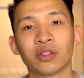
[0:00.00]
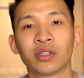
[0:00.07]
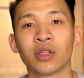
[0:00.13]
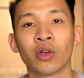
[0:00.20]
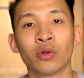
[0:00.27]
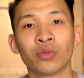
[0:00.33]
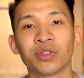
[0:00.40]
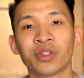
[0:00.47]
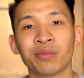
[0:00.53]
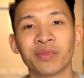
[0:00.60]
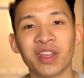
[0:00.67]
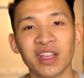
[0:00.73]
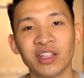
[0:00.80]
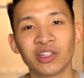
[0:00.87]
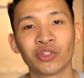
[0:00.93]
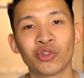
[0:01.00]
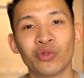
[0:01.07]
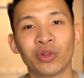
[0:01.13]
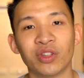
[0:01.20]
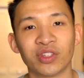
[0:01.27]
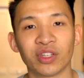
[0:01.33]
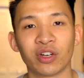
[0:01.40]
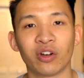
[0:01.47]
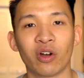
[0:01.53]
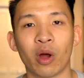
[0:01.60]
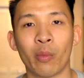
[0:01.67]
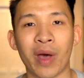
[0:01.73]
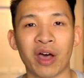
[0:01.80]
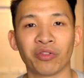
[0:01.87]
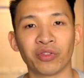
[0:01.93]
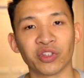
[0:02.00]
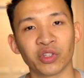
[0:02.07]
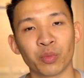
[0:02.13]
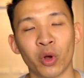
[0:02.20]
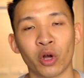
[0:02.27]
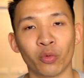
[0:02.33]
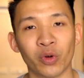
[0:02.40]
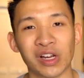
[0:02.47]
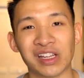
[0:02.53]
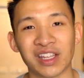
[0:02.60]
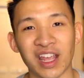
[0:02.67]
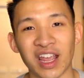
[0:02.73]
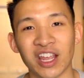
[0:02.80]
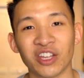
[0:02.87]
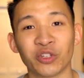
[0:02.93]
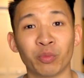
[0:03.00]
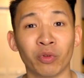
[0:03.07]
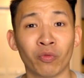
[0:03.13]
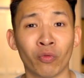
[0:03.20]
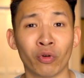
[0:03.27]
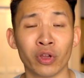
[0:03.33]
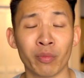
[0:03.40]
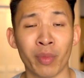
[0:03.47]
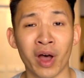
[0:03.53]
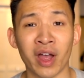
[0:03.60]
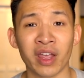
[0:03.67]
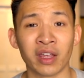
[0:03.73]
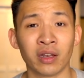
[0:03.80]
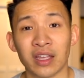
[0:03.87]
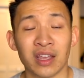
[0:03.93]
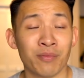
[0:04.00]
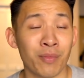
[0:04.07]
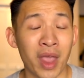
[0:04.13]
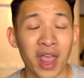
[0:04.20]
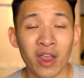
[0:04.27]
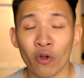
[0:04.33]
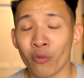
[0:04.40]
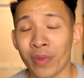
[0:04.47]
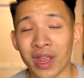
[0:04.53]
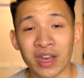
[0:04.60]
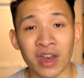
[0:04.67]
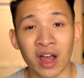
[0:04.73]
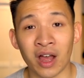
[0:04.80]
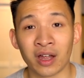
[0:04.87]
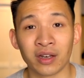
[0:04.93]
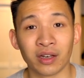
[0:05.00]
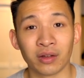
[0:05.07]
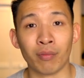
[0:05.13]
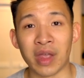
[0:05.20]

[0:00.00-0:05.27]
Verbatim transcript: So some things to consider about the SmallRig cage before you buy it. It may or may not